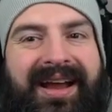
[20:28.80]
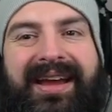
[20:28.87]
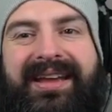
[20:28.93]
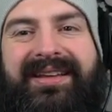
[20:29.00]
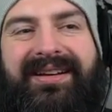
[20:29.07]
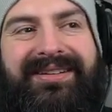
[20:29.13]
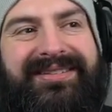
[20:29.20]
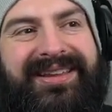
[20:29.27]

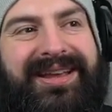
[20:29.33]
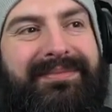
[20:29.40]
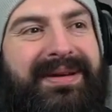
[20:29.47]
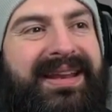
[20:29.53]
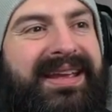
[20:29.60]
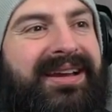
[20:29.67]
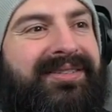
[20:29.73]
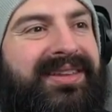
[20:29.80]
You don't see
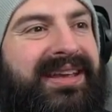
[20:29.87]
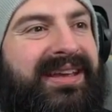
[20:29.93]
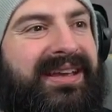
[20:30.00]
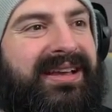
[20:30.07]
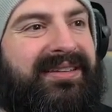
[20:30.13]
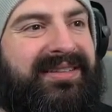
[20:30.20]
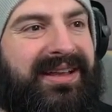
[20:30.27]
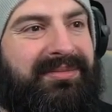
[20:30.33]
many of
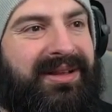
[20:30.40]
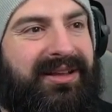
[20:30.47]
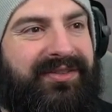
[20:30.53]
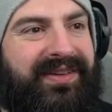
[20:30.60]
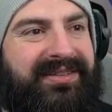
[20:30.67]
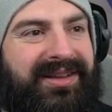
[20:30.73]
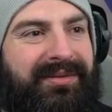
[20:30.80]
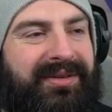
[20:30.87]
the Steam Next
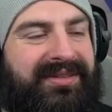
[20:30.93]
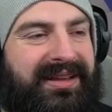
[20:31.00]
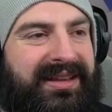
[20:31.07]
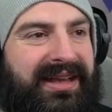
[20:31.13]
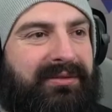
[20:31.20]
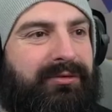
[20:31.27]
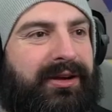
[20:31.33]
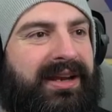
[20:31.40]
Fest demos that
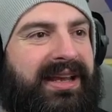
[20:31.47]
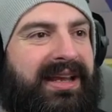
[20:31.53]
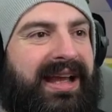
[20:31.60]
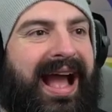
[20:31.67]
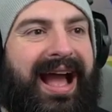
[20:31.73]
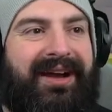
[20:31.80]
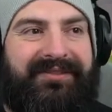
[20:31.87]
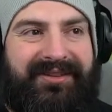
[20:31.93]
they really
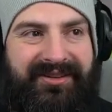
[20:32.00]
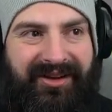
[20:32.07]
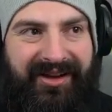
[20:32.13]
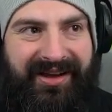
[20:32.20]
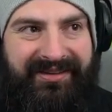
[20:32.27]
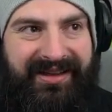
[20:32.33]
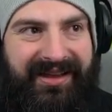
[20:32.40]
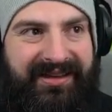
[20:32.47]

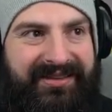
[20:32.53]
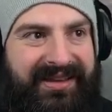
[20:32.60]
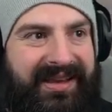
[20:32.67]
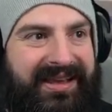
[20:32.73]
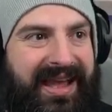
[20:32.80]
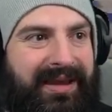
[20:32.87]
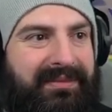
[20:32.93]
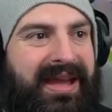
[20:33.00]
advertise that their
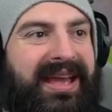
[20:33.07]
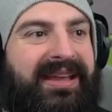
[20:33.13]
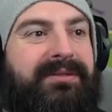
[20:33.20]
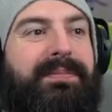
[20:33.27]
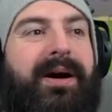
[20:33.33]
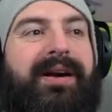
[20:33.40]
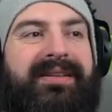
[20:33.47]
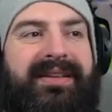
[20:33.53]
game is
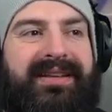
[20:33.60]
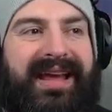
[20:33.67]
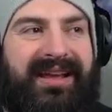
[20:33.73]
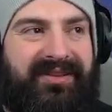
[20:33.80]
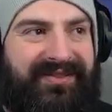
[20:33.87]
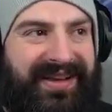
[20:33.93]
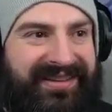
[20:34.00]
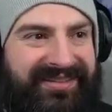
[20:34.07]
part of the
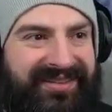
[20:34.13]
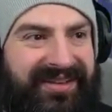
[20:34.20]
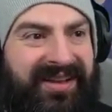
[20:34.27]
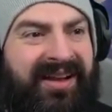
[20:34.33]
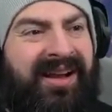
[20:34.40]
Next Fest.